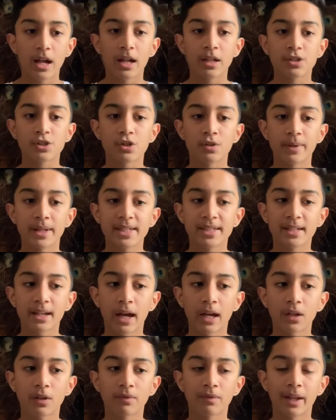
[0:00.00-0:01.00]
And so it's
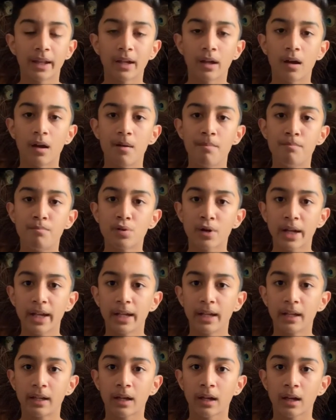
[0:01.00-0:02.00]
kind of like a
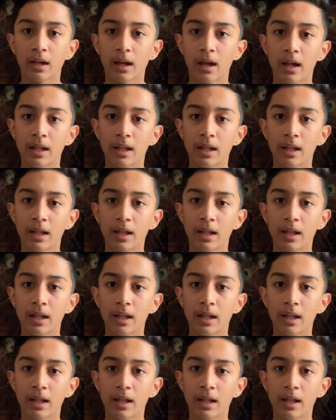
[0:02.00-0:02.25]
break